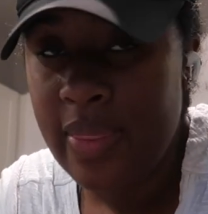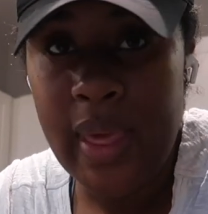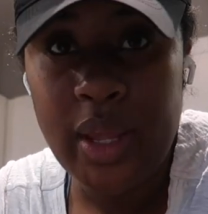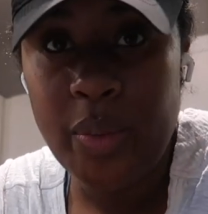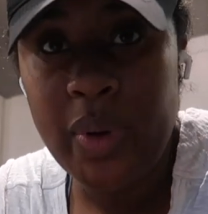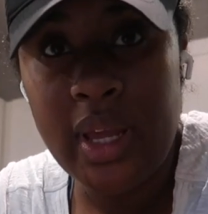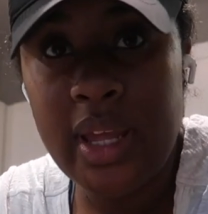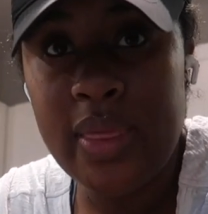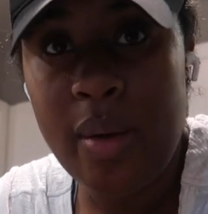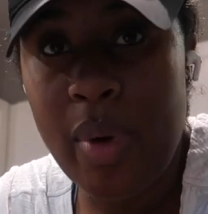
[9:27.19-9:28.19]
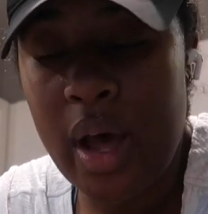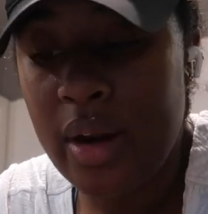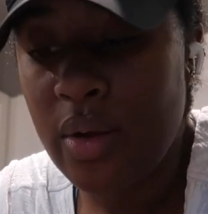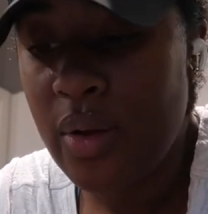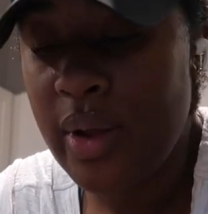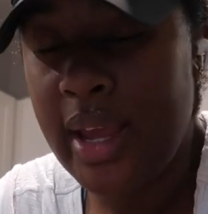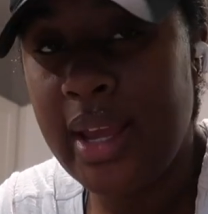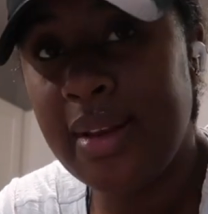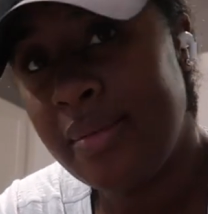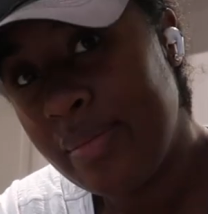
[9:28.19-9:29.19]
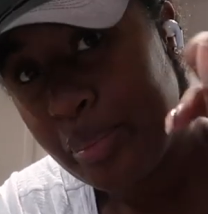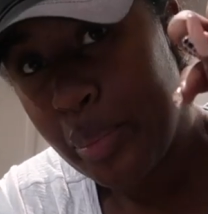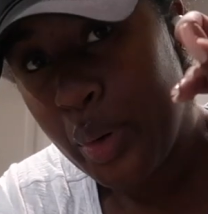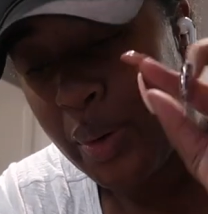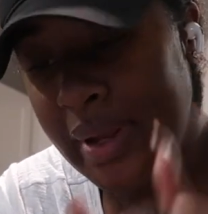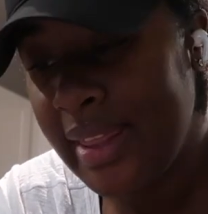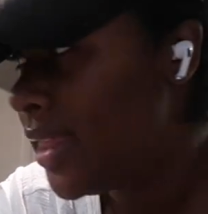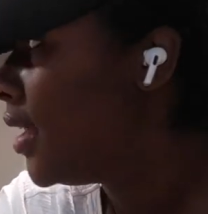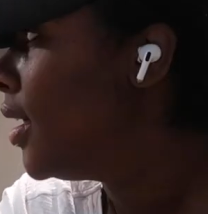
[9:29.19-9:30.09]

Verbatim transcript: that you put in the bottle and pour with.